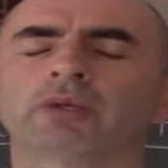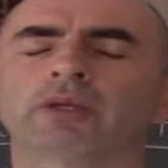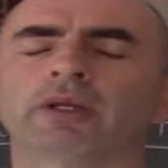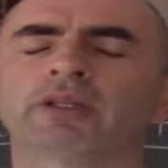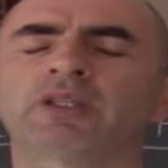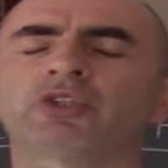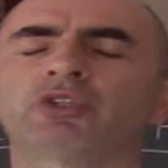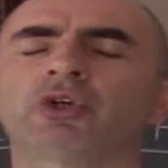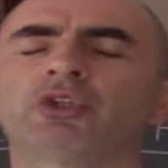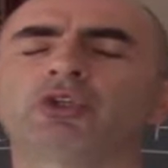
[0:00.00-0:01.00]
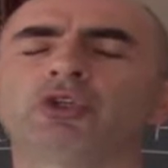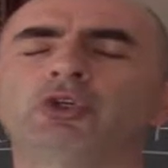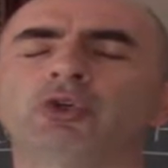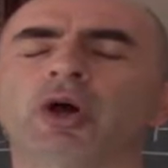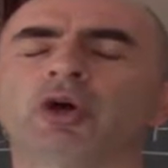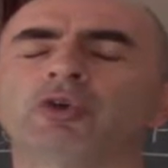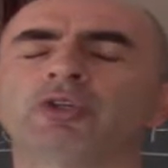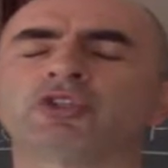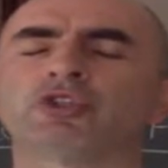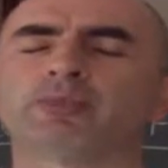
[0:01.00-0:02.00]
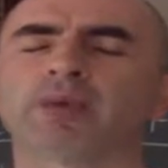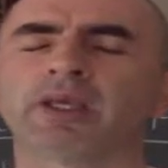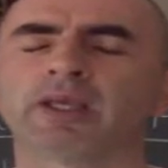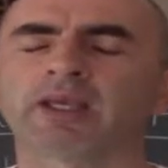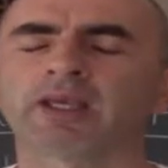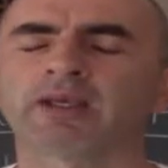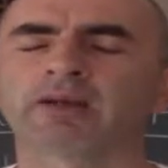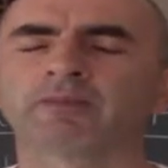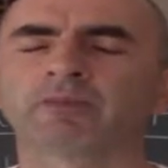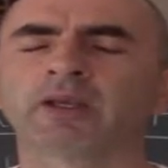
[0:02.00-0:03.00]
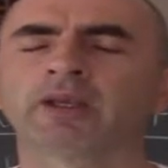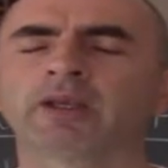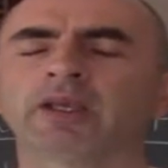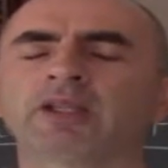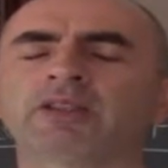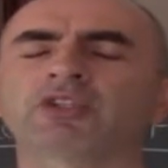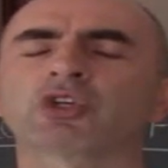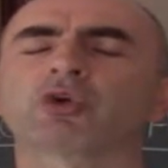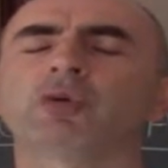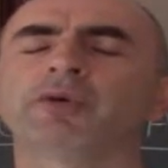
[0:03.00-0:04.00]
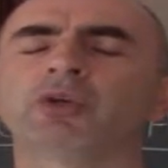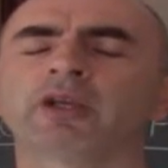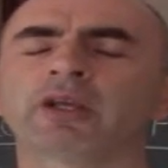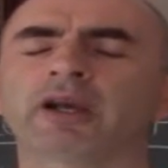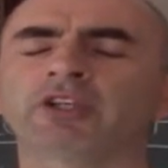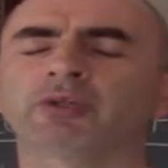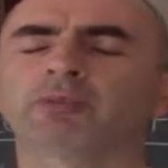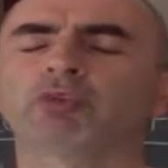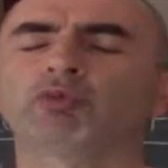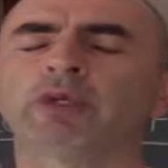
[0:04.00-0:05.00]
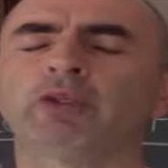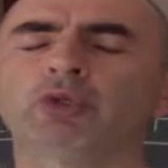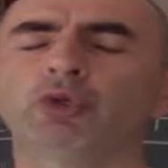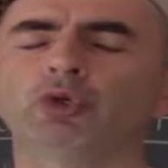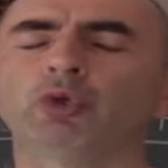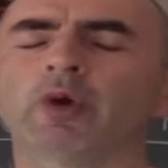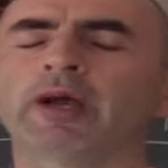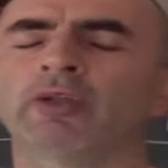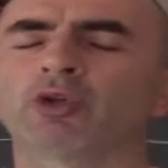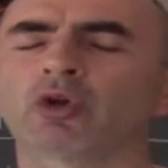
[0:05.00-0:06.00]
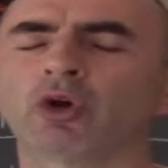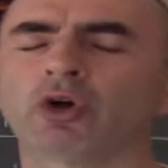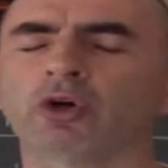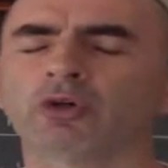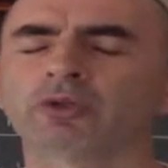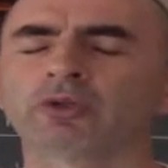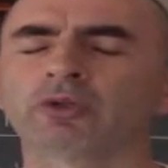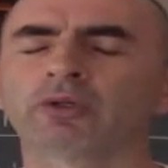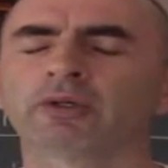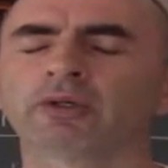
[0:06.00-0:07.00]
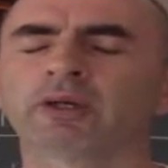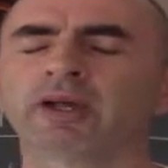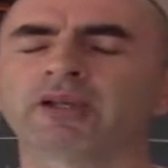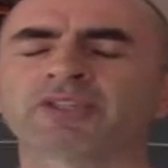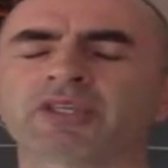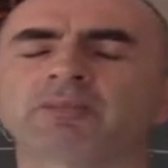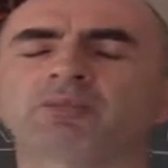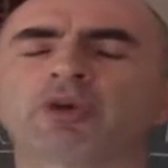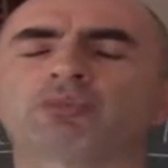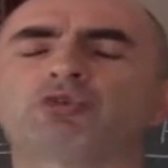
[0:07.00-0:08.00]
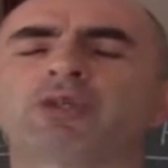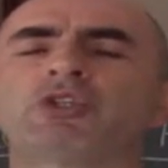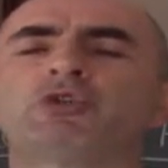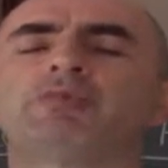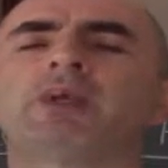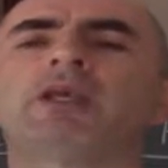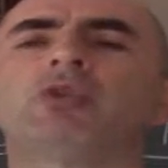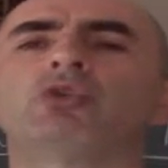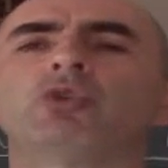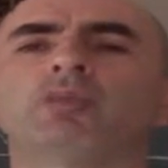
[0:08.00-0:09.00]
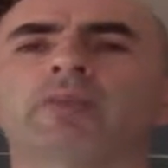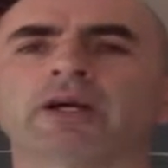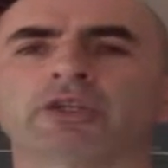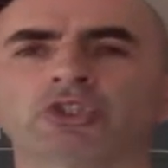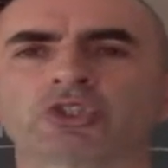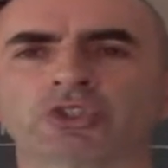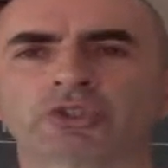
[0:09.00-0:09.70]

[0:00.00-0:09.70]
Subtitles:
It is not you only speaking. It is a communication between you and God. And sometimes we speak too much.